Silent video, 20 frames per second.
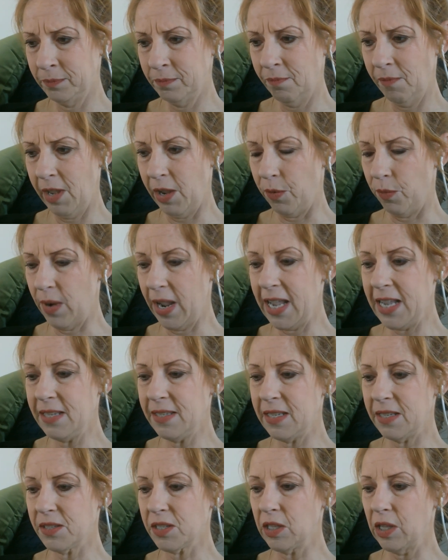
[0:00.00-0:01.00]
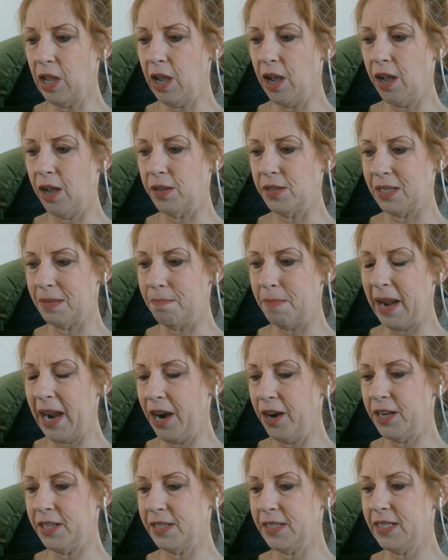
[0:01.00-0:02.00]
It raised its claws and
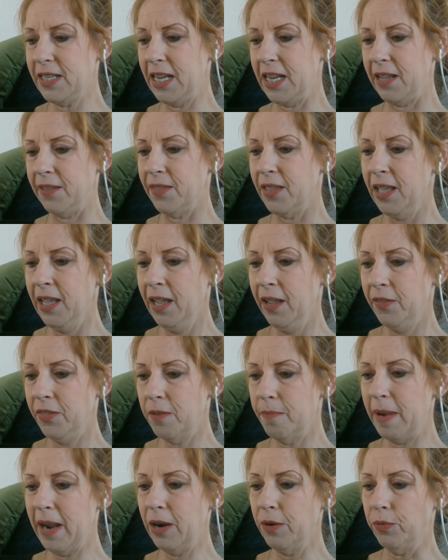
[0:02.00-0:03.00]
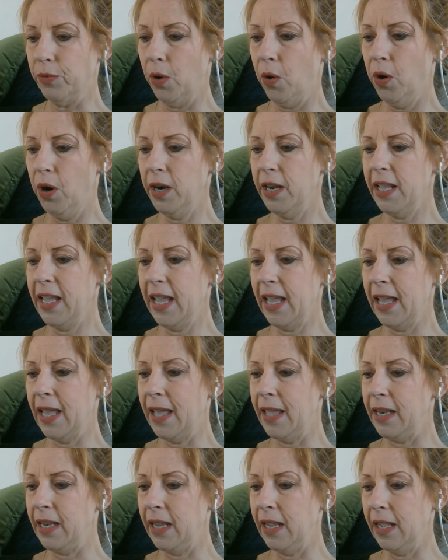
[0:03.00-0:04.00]
bared its teeth. The bear roared
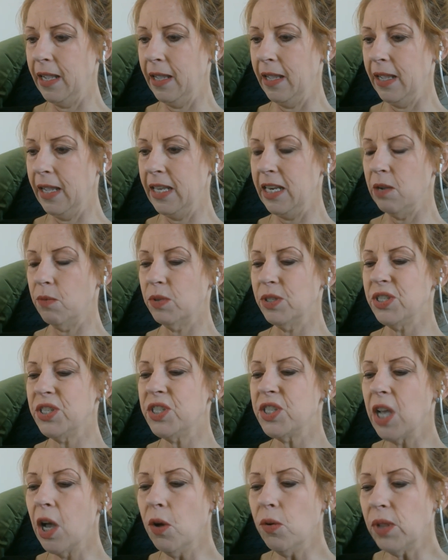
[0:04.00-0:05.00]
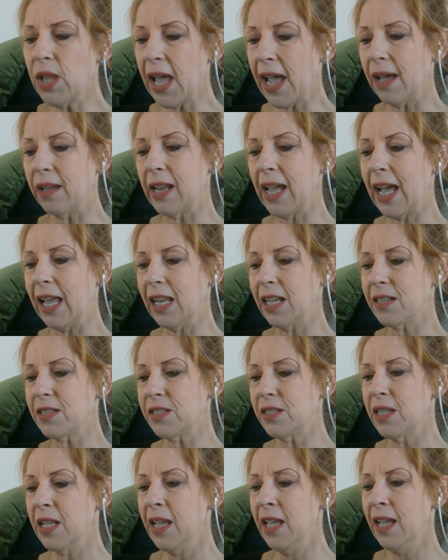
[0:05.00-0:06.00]
again, and it was so loud Alex
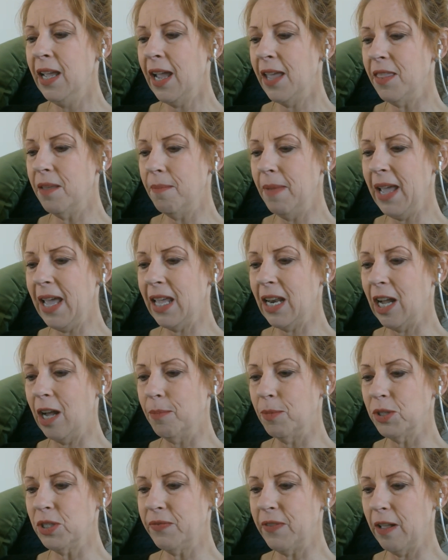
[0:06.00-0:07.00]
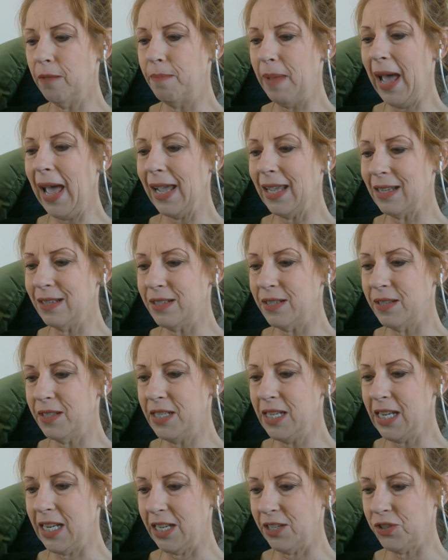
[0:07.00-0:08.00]
and the man almost fell back into the
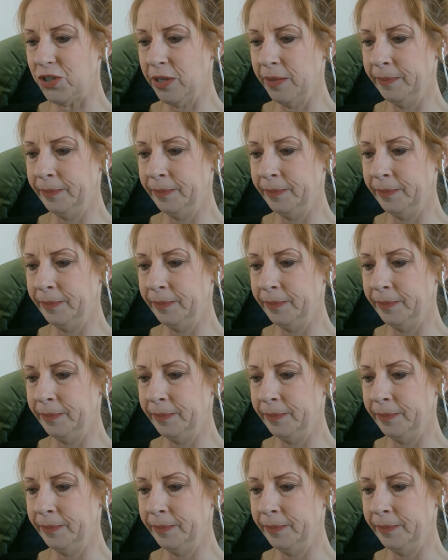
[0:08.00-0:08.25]
ditch.